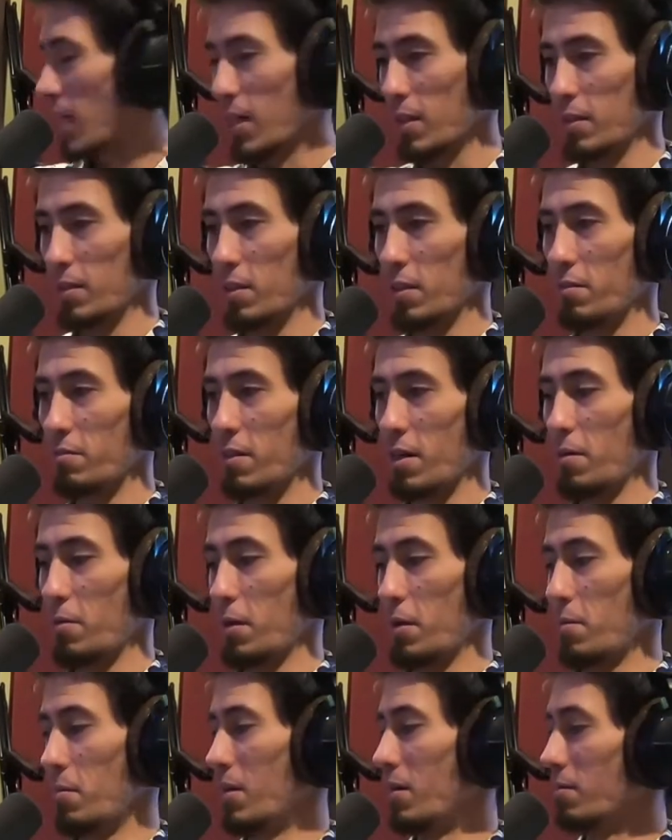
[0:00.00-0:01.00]
can live that
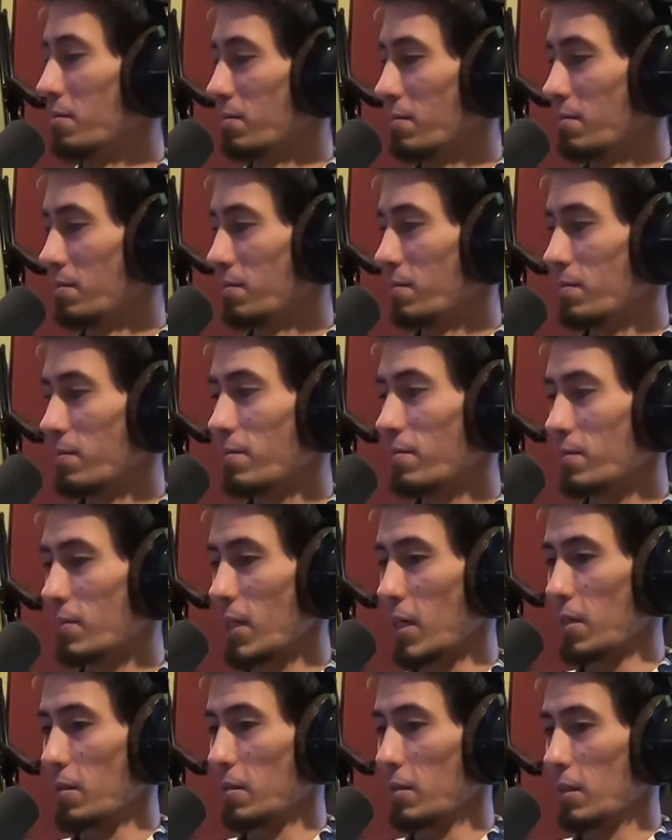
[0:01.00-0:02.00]
way, but
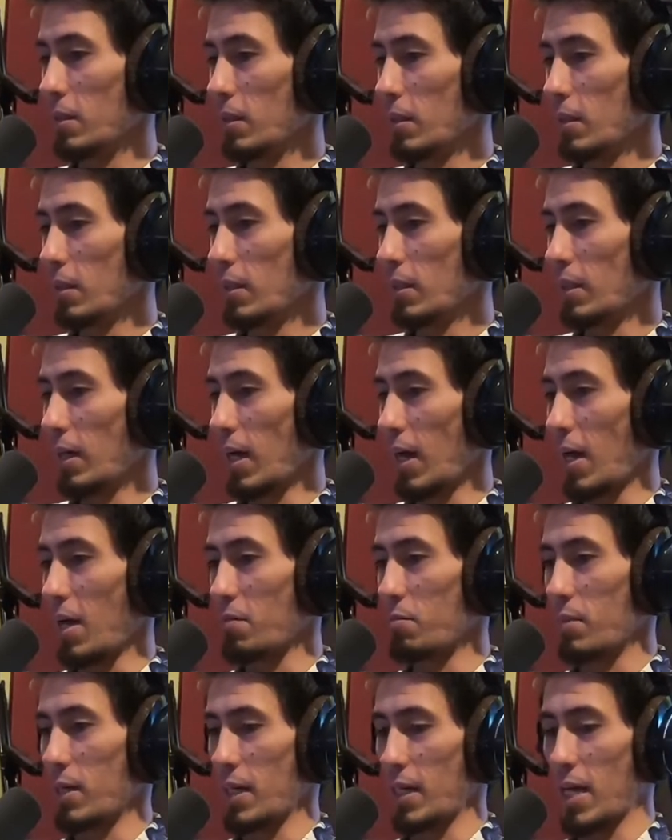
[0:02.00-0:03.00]
no, got to have
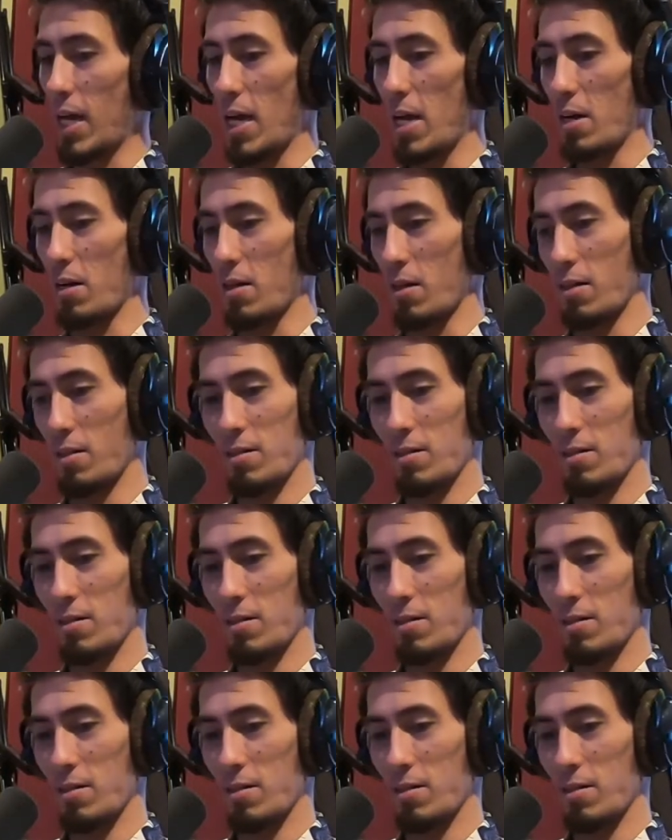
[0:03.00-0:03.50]
my gear.